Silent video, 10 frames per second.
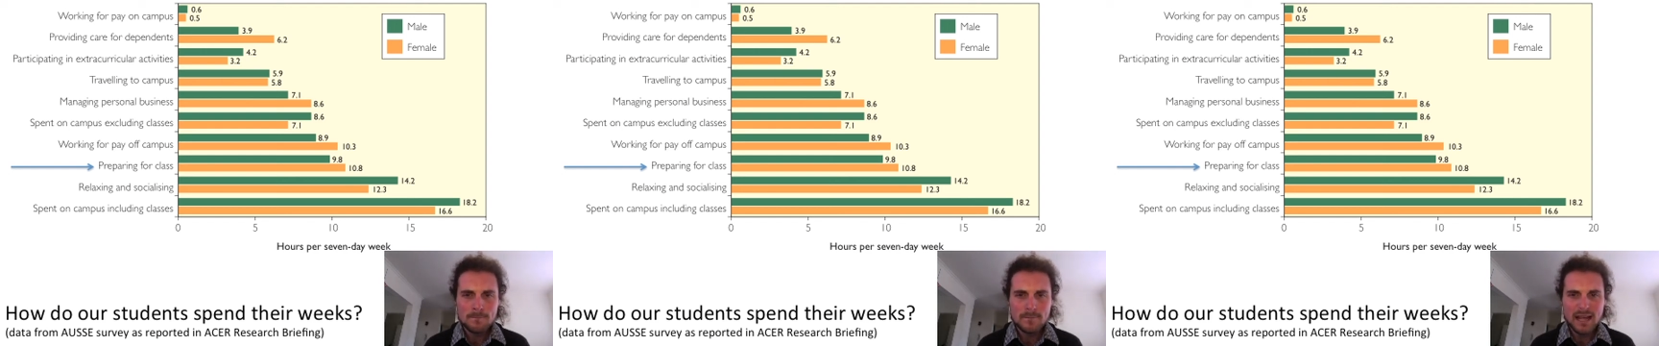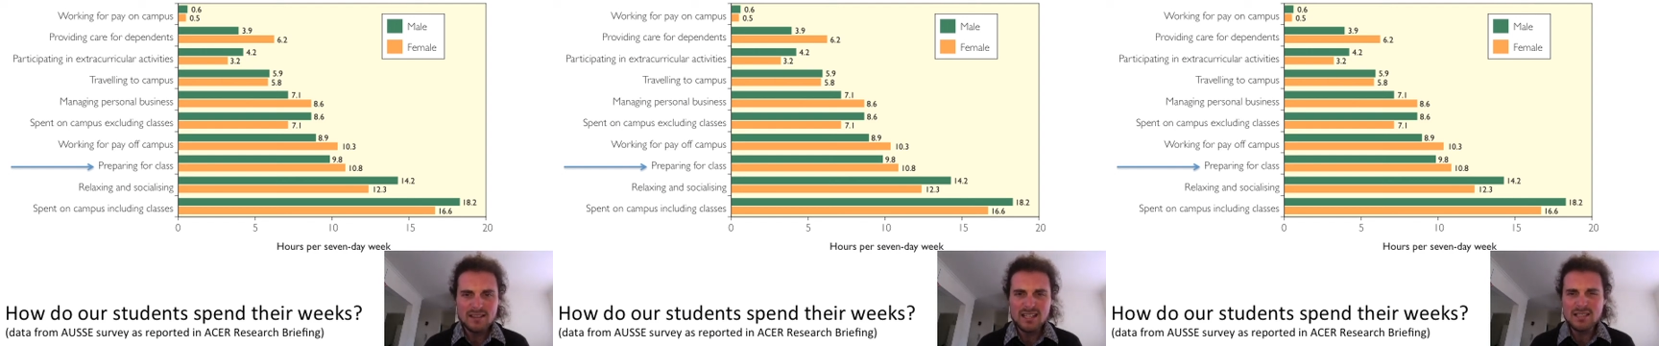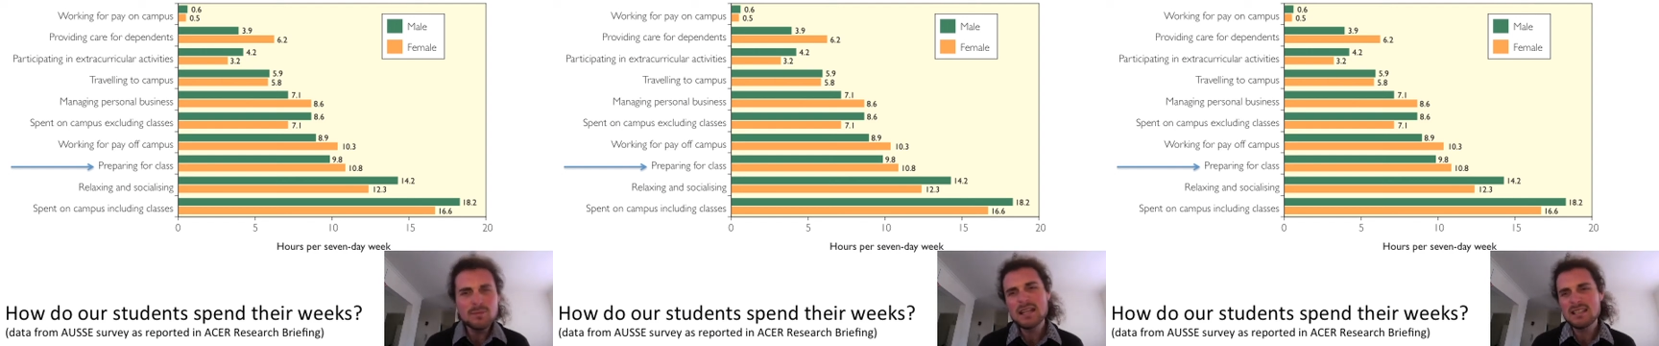that they're
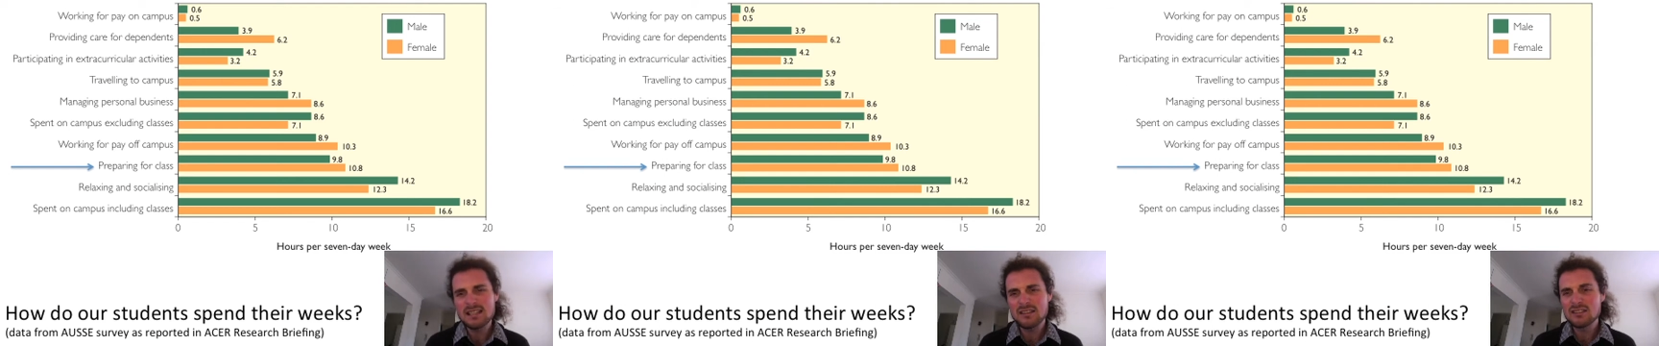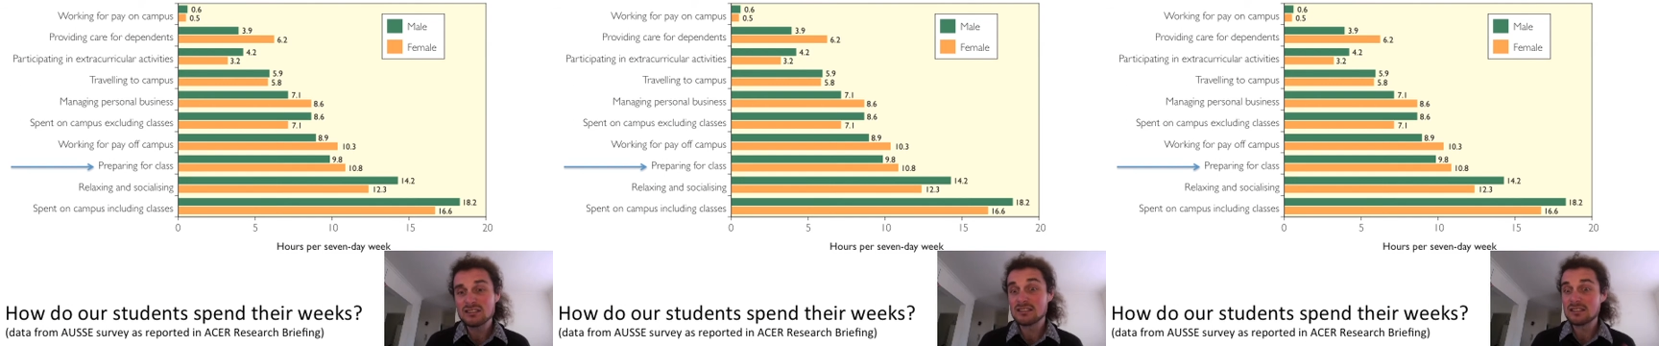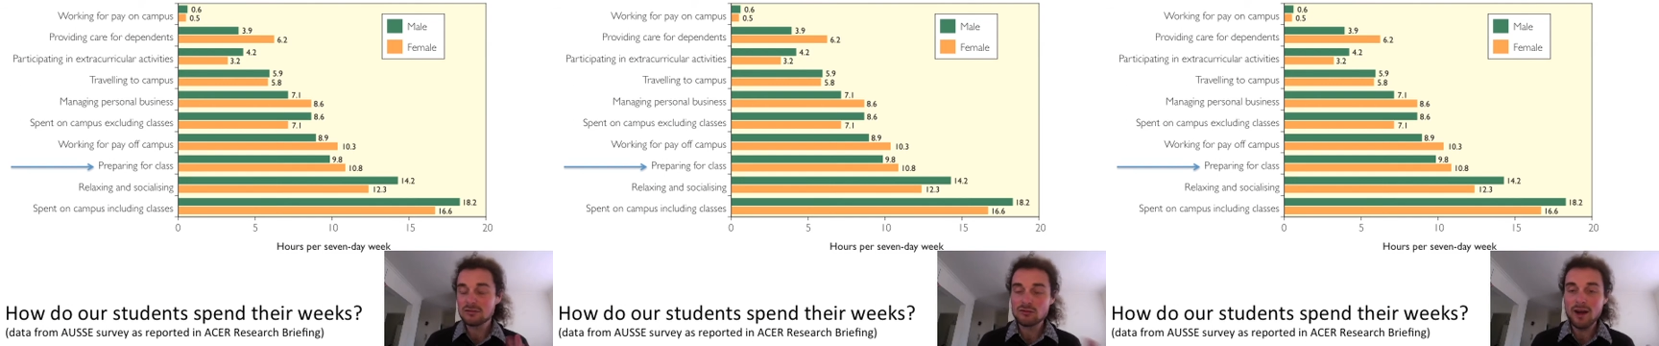spending
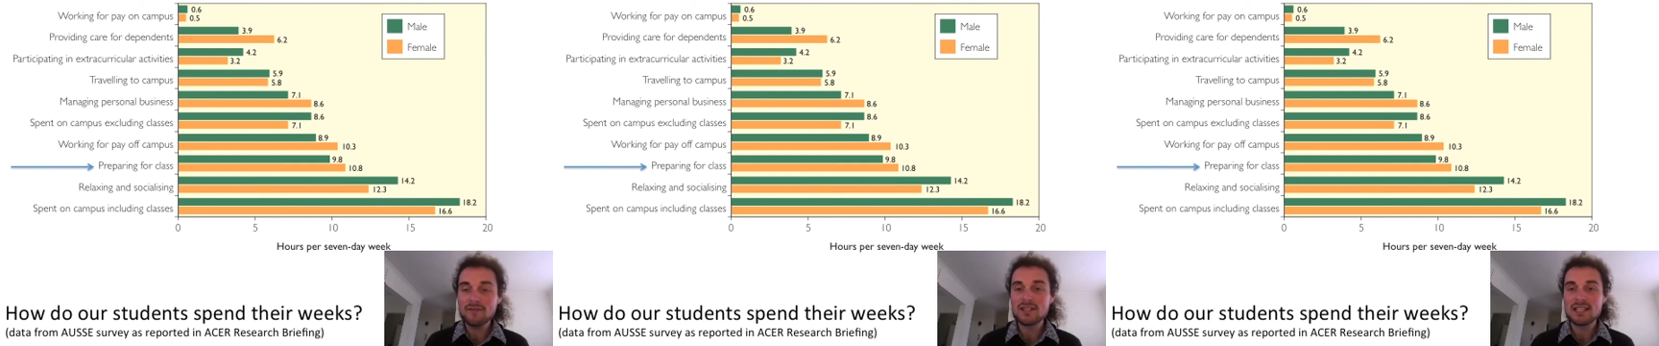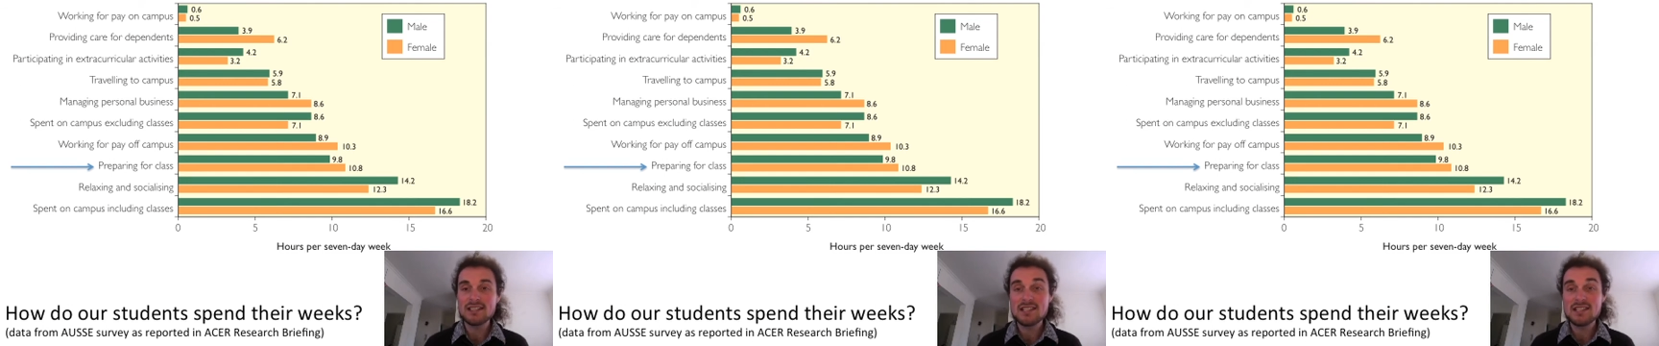uh, roughly